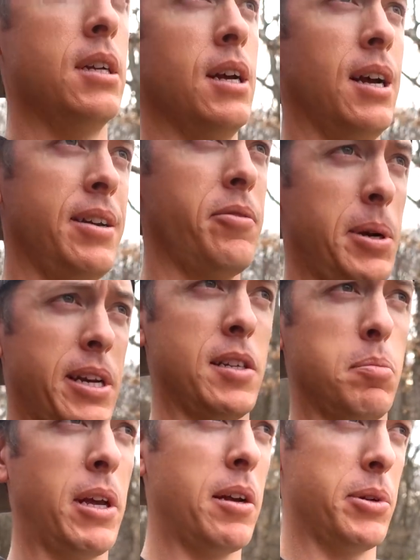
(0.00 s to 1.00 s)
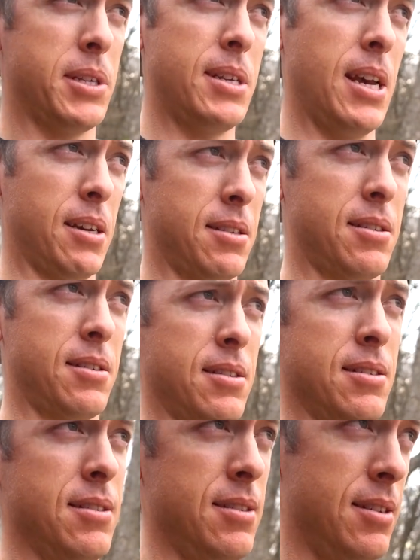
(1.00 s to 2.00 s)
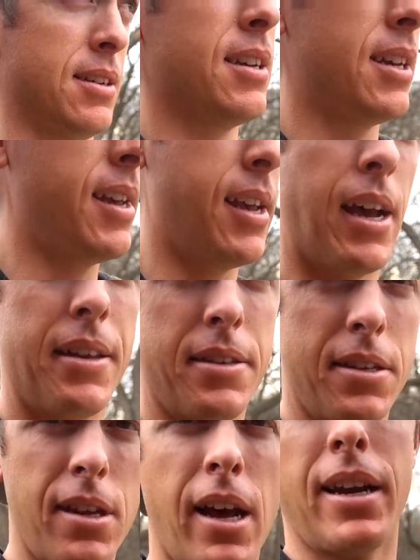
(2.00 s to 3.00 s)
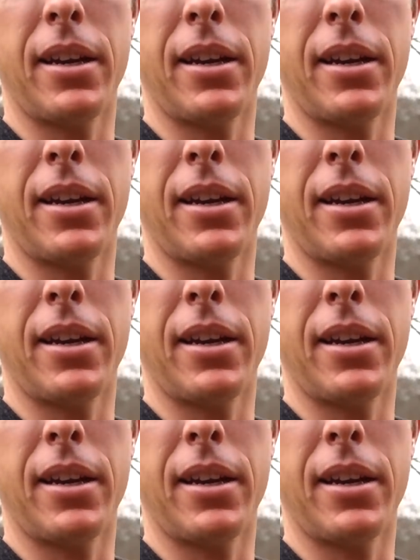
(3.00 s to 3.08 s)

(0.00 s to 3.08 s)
Never mind, he's playing with sticks. He's not